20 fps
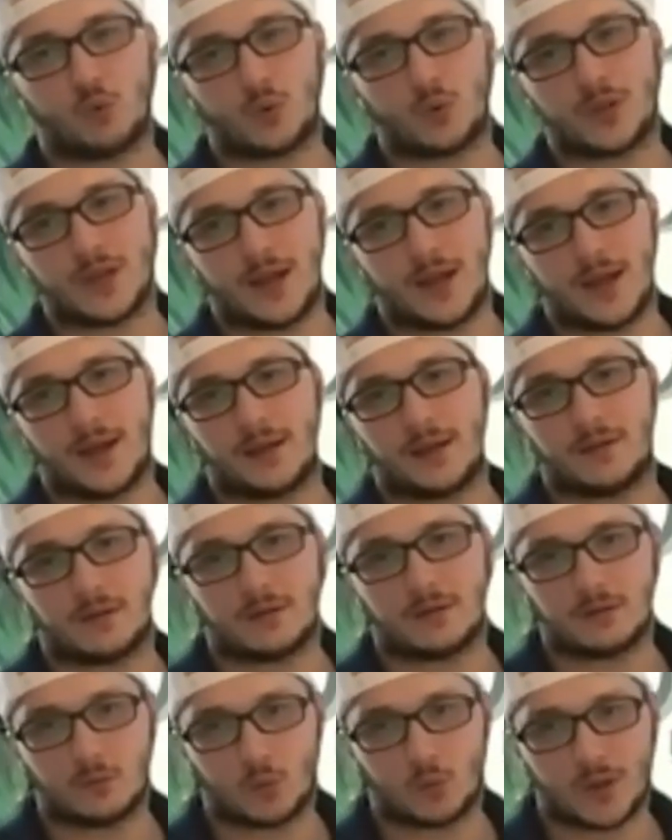we had
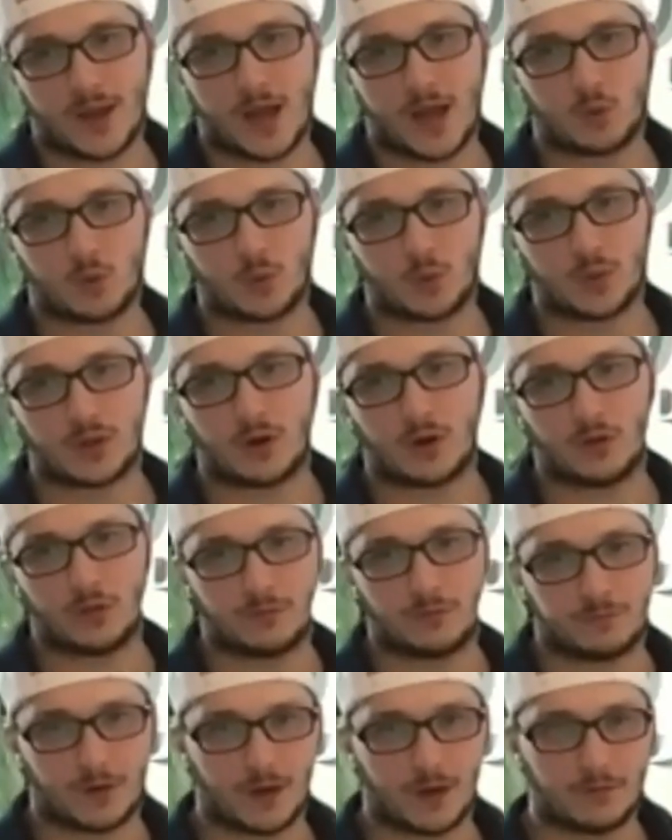we had what we called
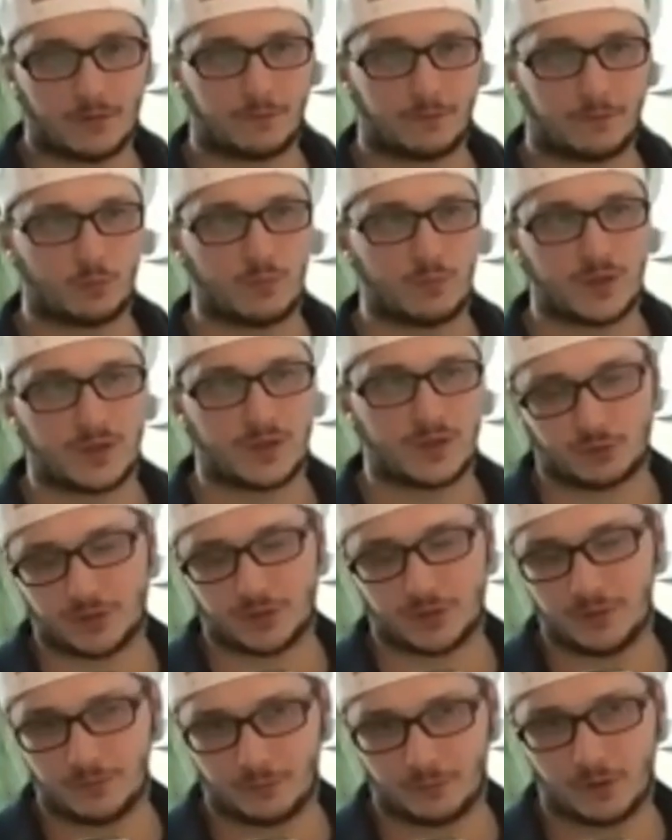the fivefold
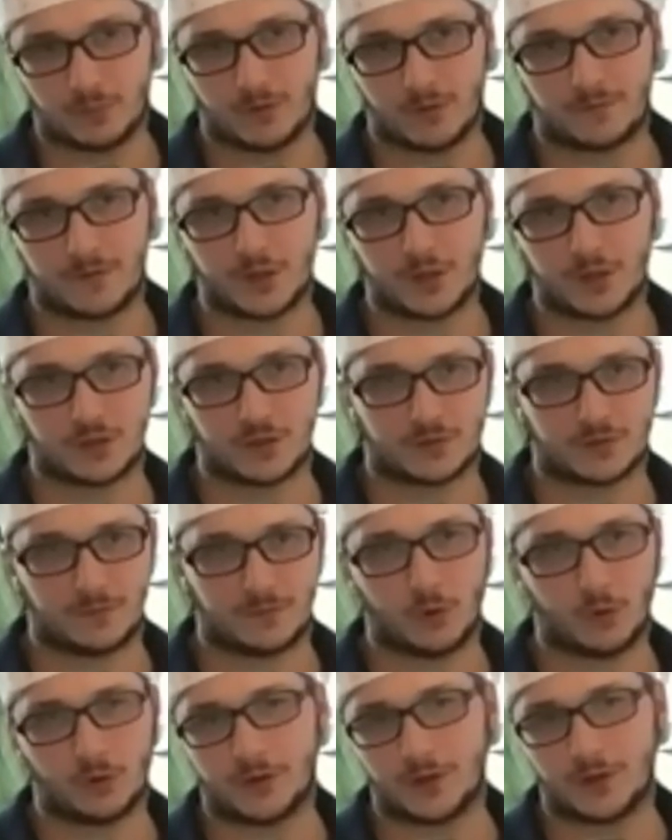ministry from Ephesians
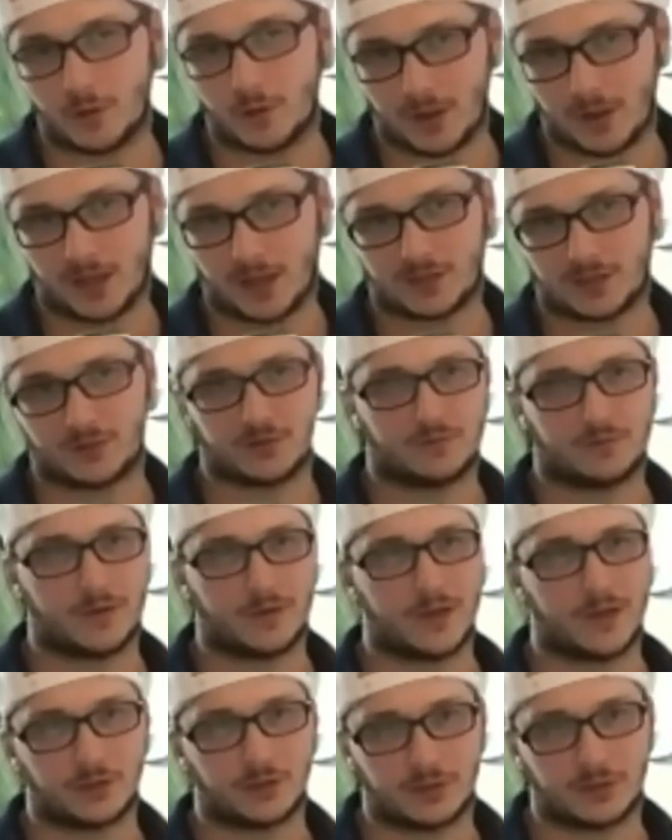four, you know, pastors,
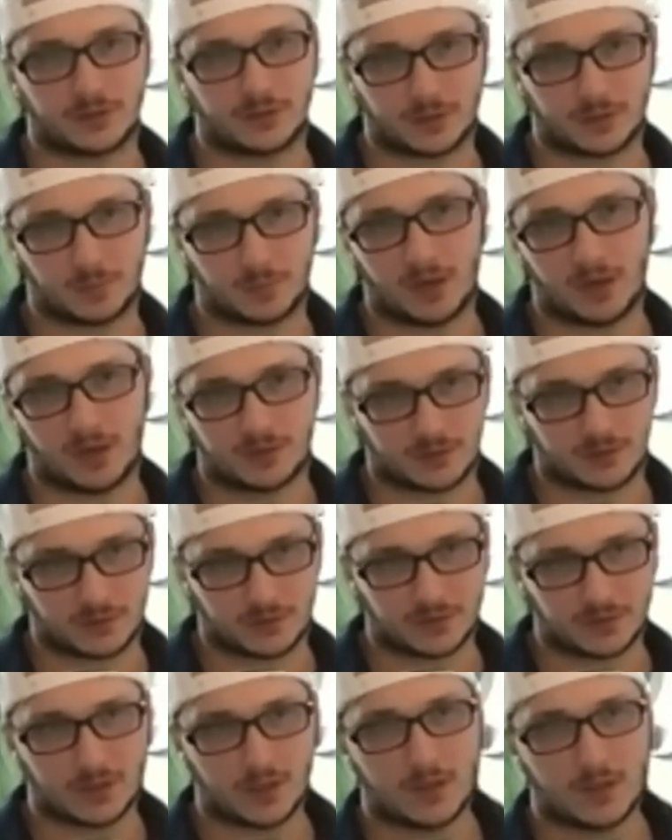evangelists,
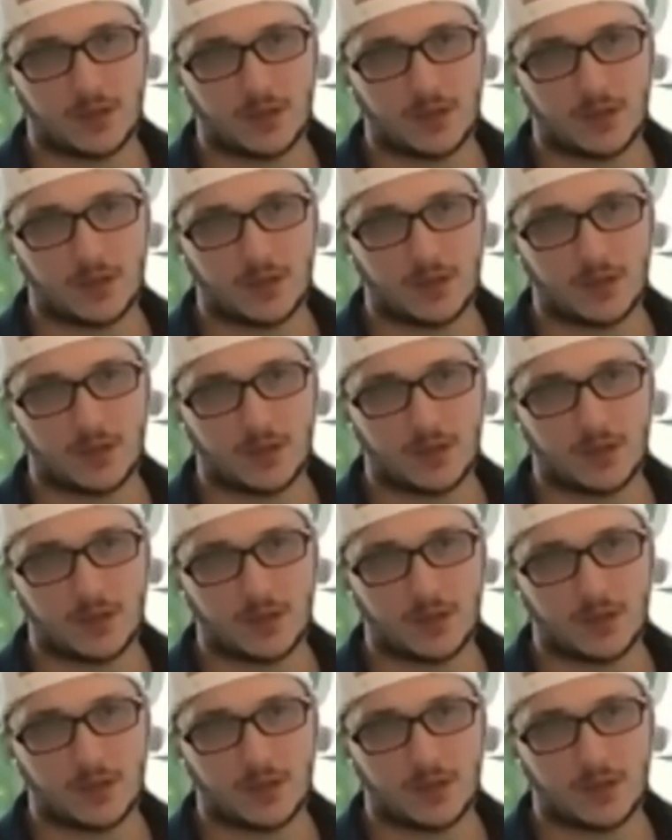apostles,